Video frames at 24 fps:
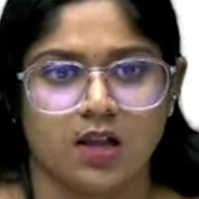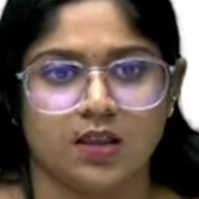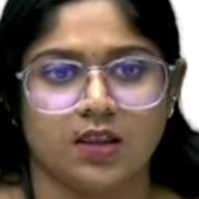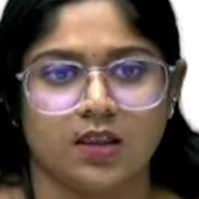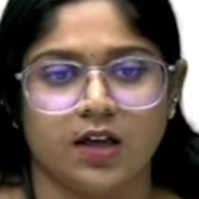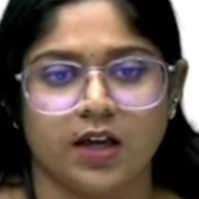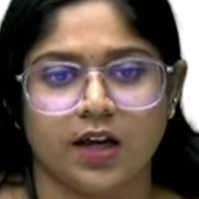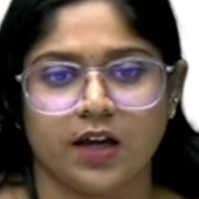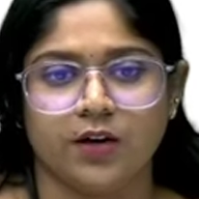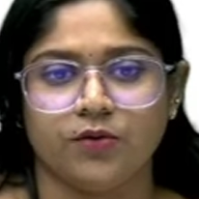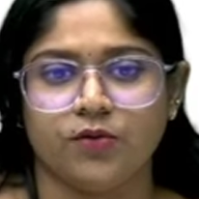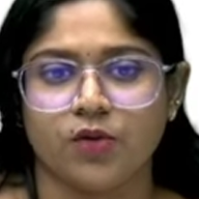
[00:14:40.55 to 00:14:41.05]

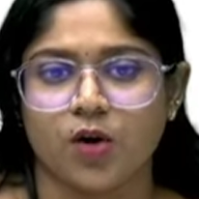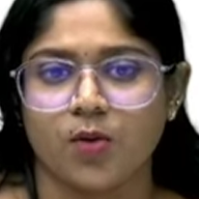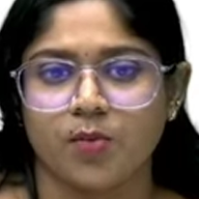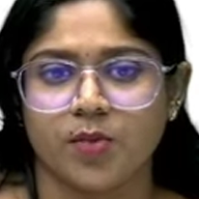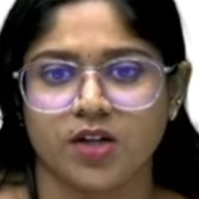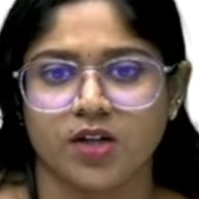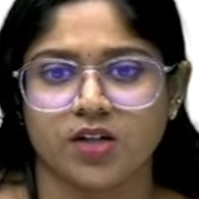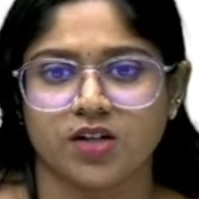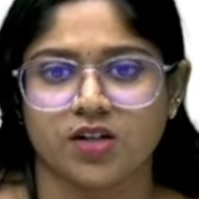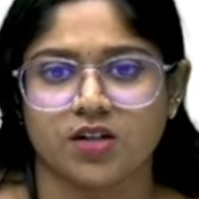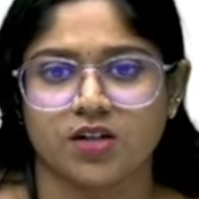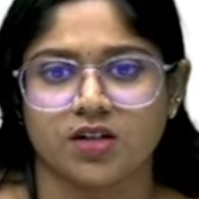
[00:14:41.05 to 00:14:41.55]
the
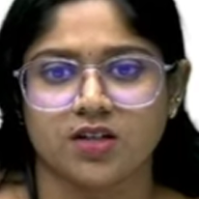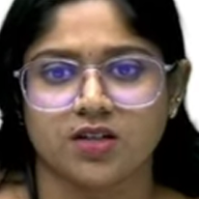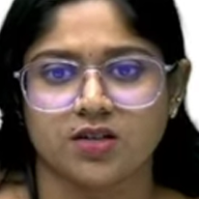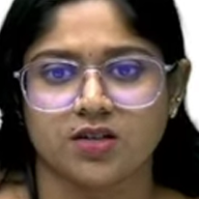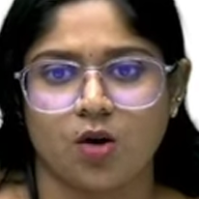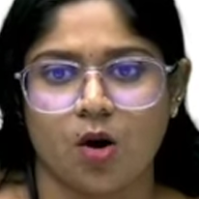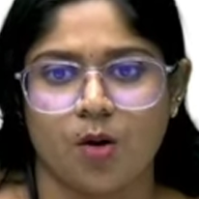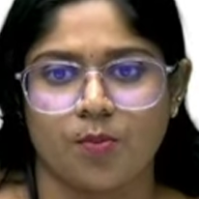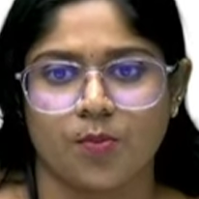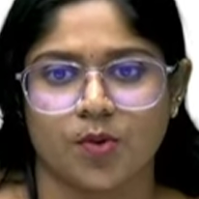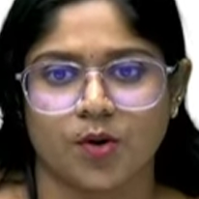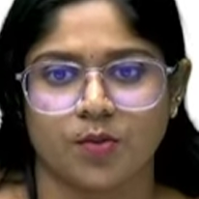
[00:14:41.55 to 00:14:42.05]
information is
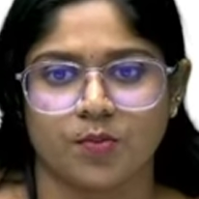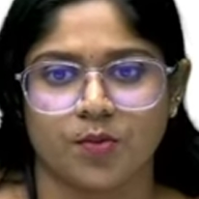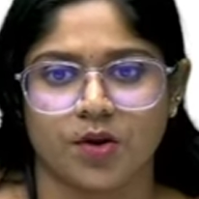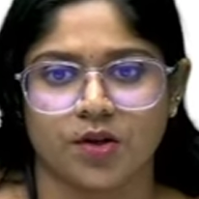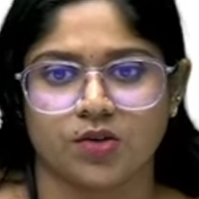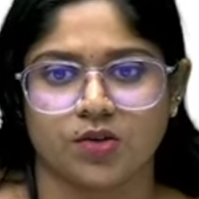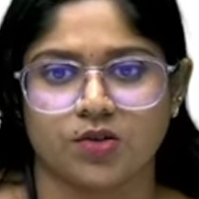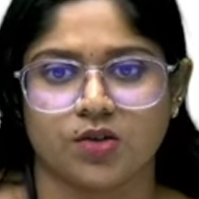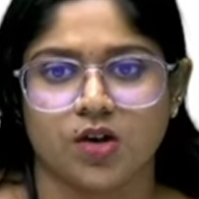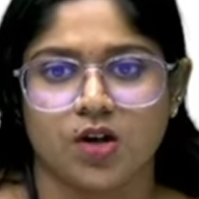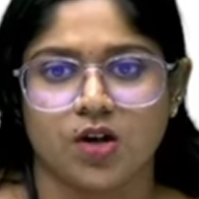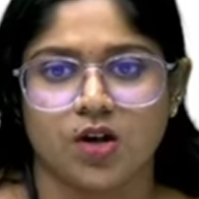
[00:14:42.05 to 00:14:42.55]

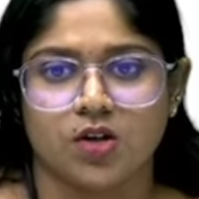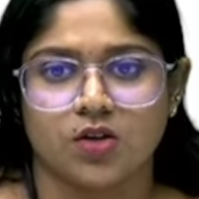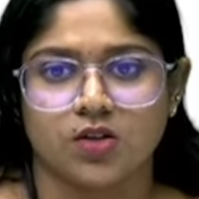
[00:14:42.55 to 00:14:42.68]
compromised.